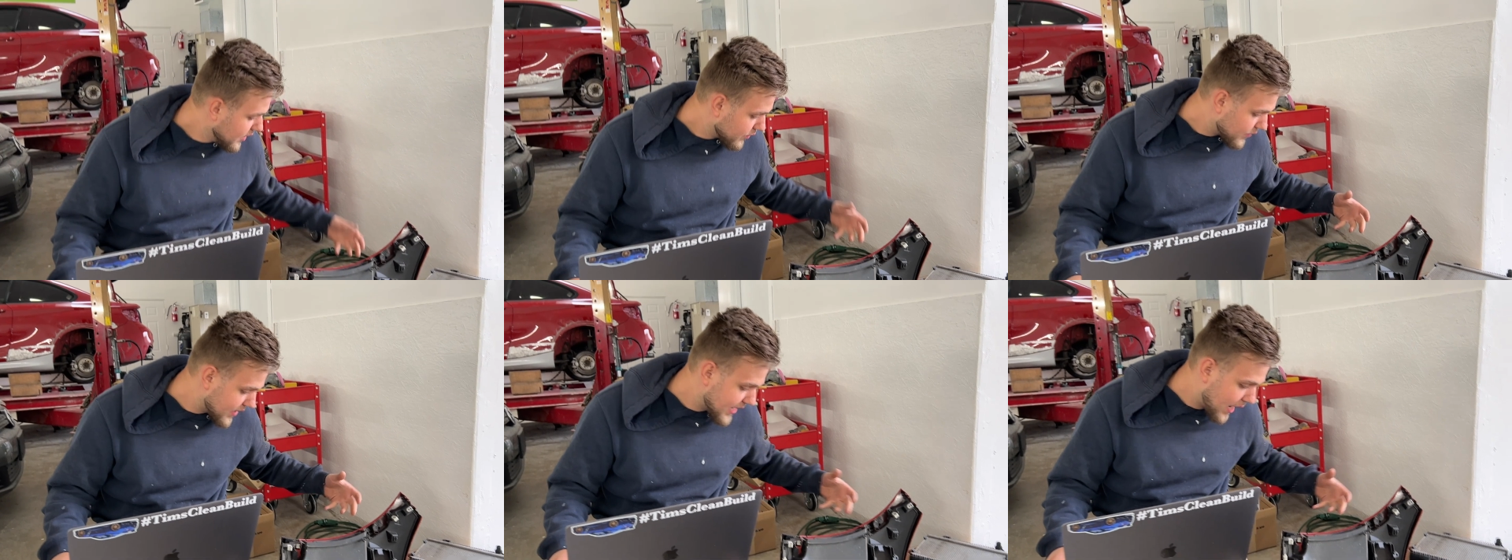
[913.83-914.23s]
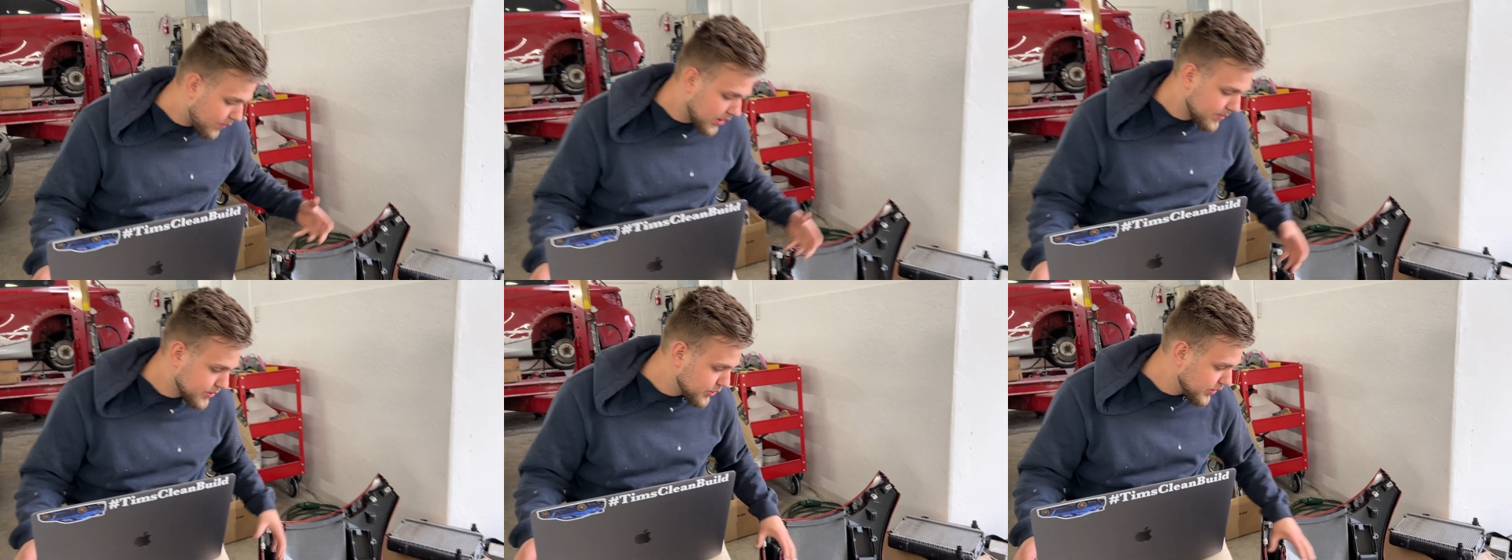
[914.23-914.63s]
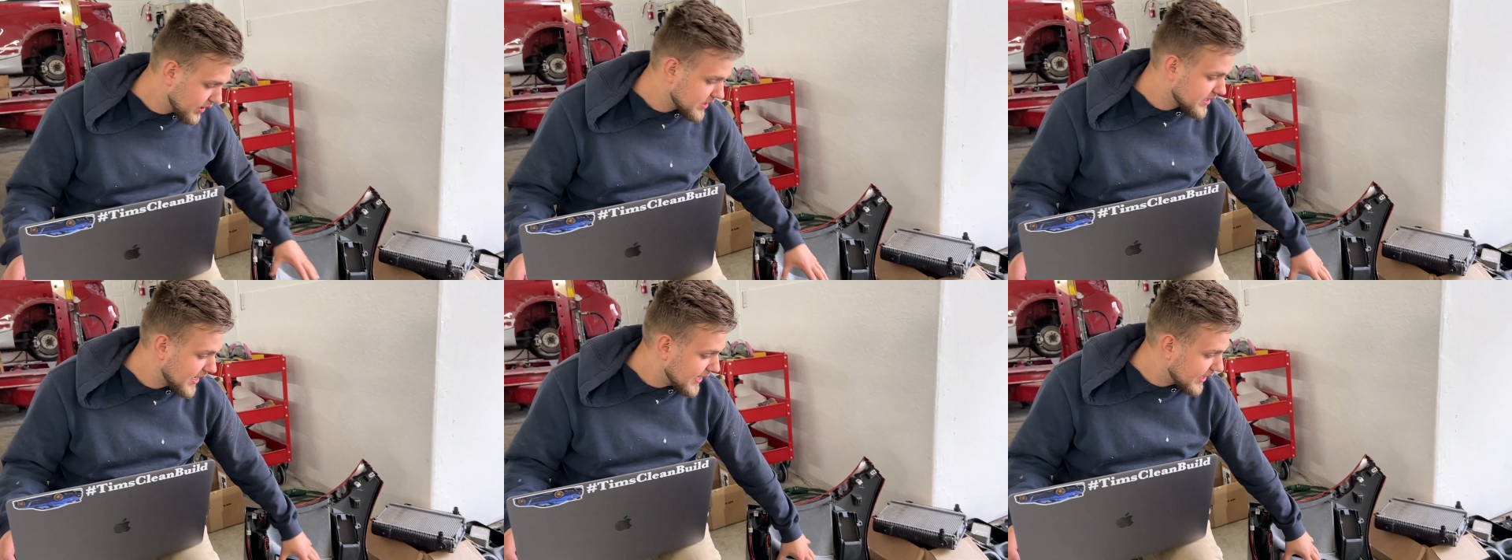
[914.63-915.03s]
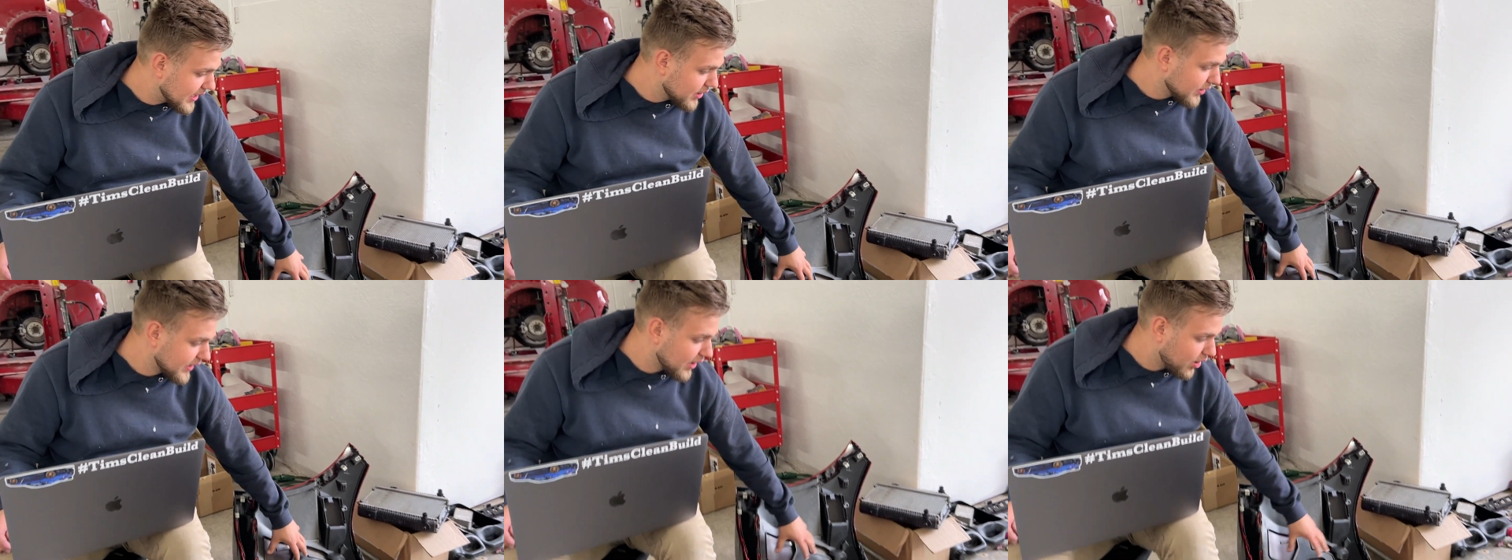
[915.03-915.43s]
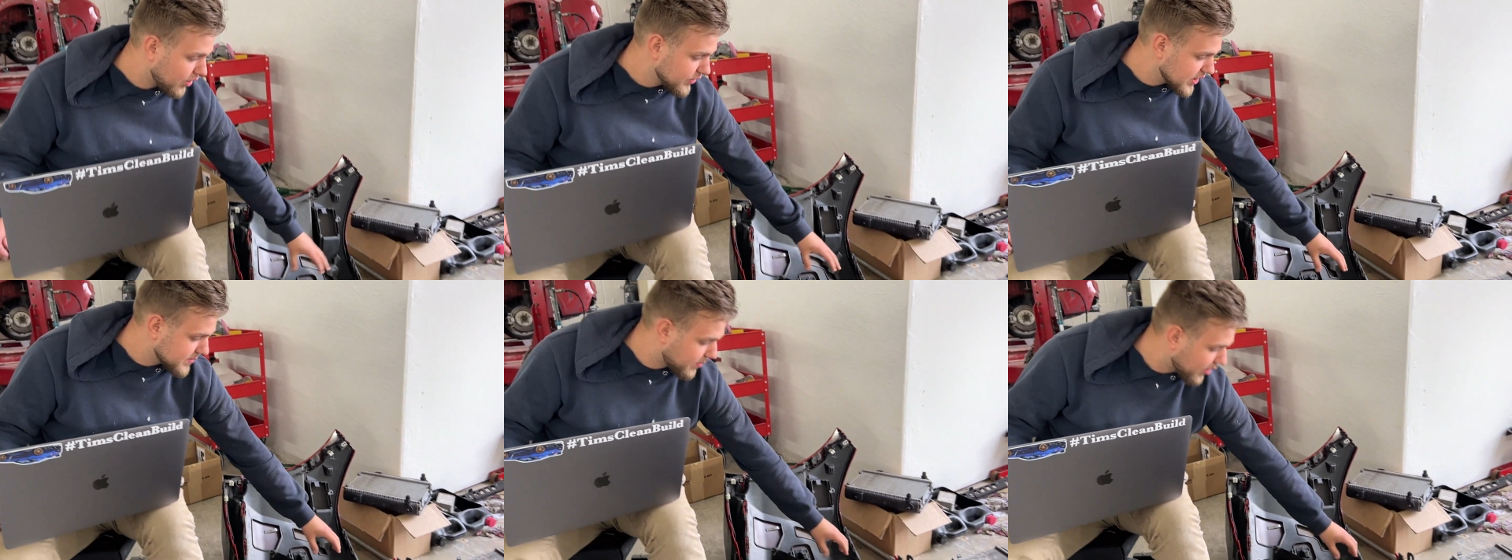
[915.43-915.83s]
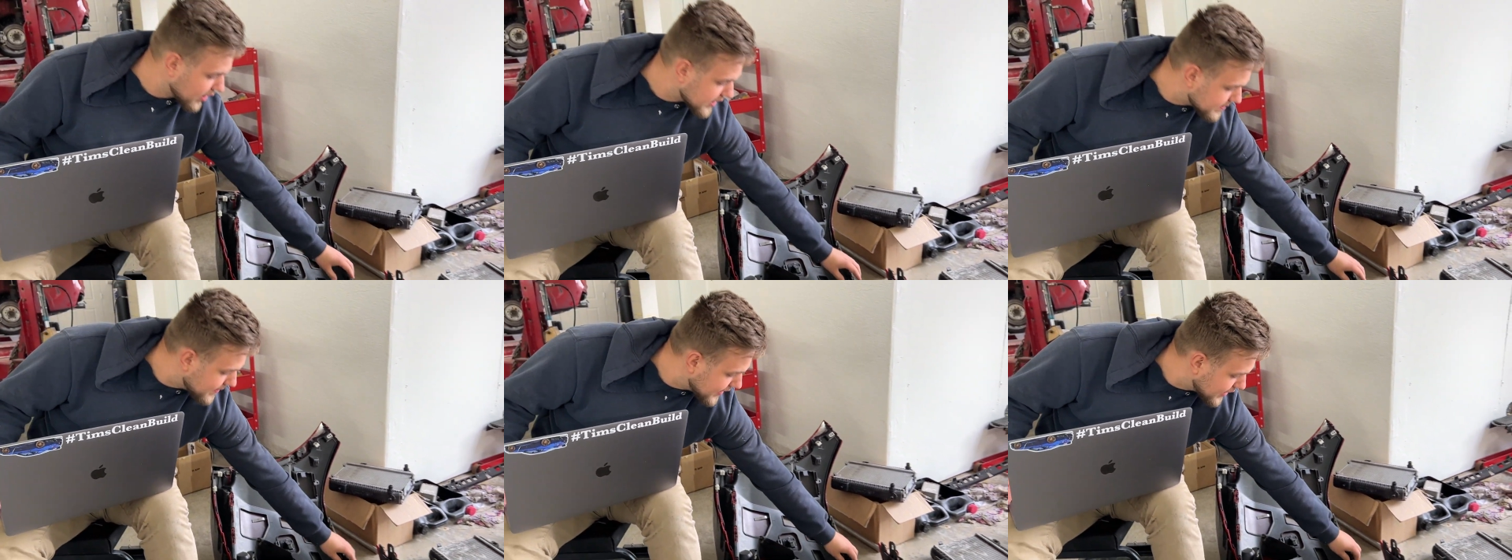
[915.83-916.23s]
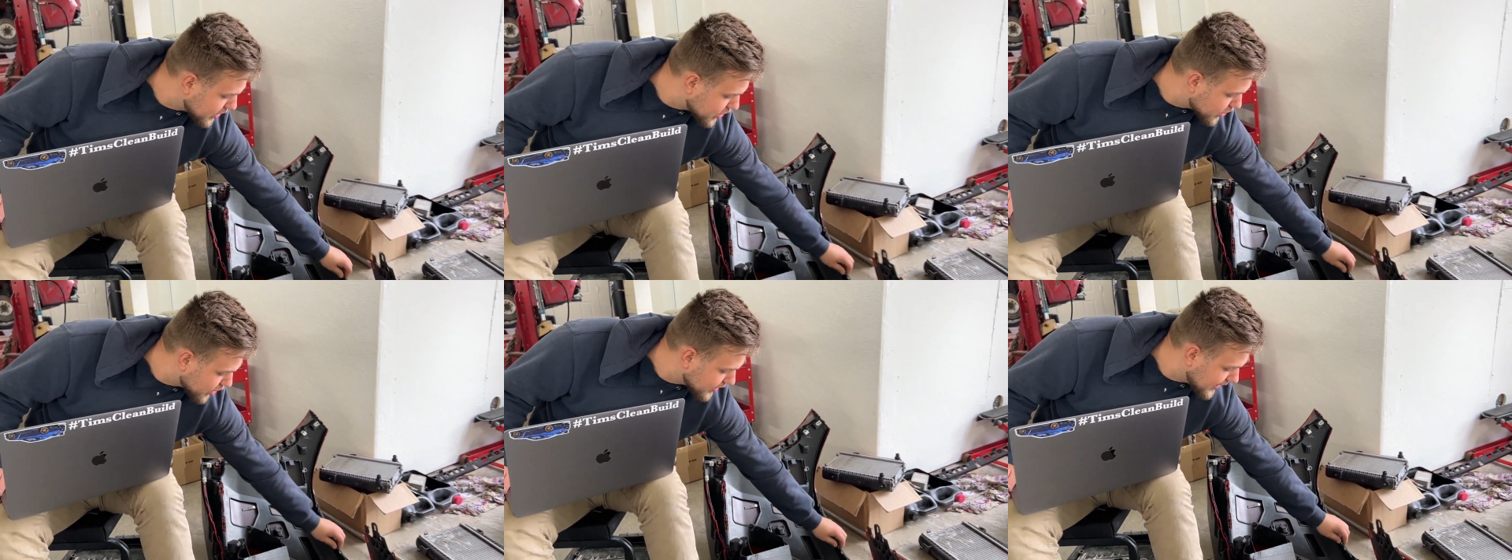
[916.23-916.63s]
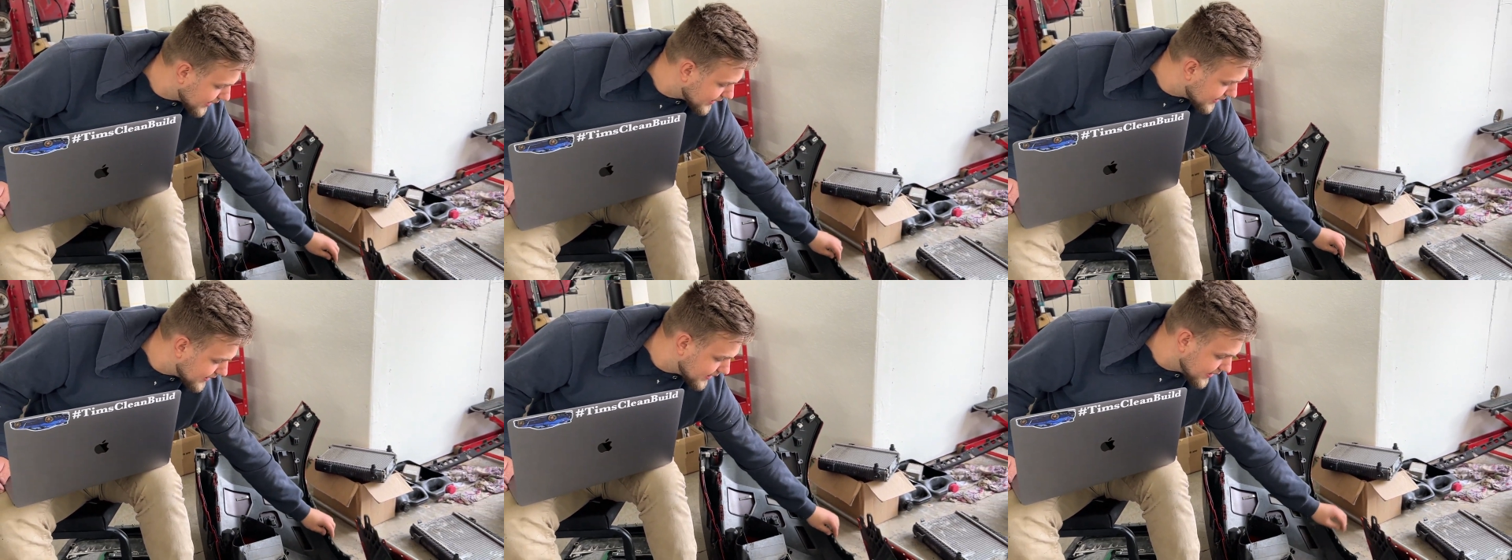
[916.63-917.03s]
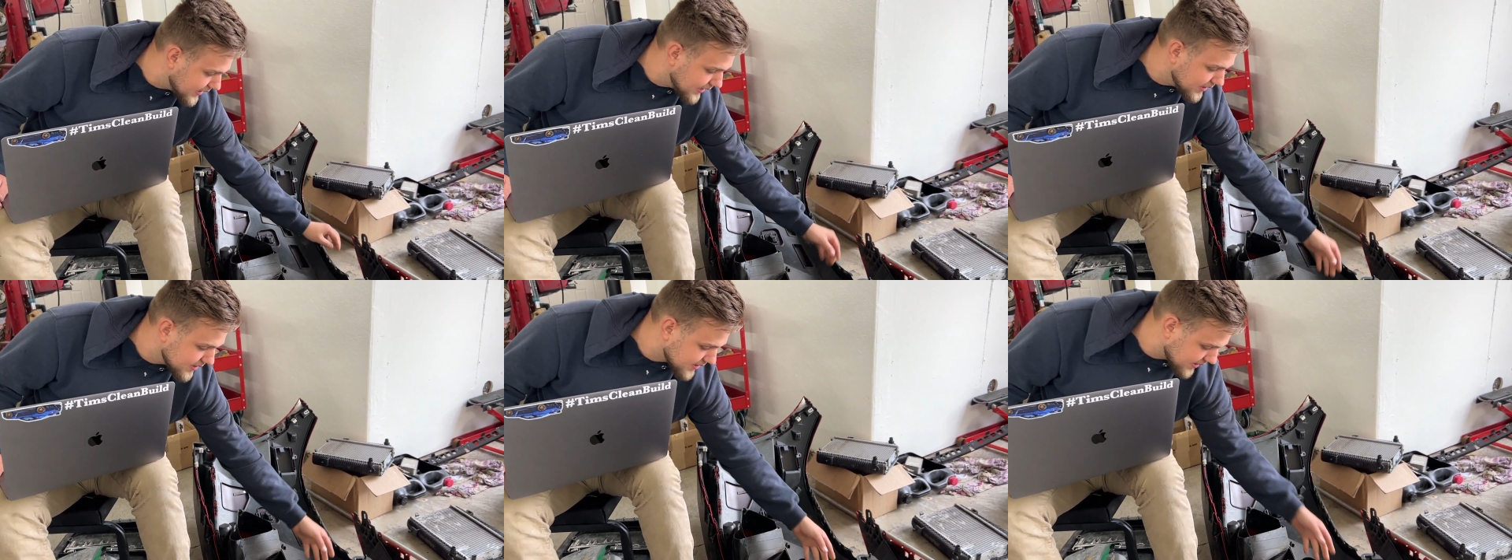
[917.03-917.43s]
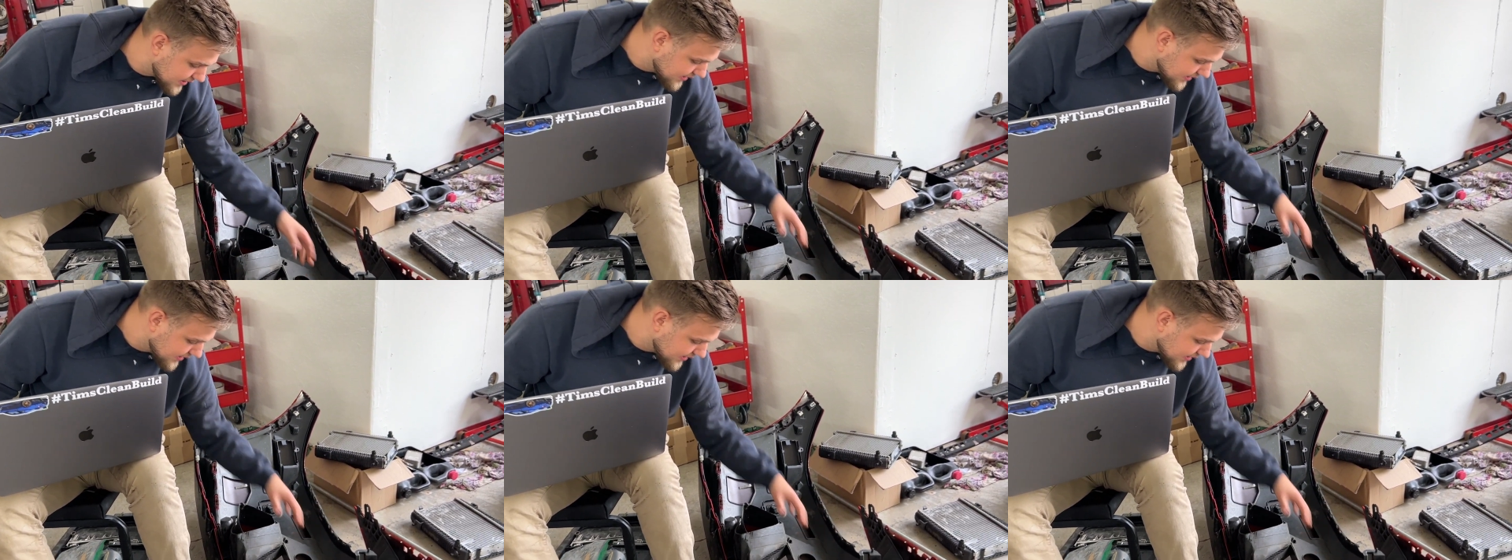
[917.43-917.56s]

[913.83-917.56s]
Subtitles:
Right now, what I'm doing is taking a look at all these parts, making sure that these and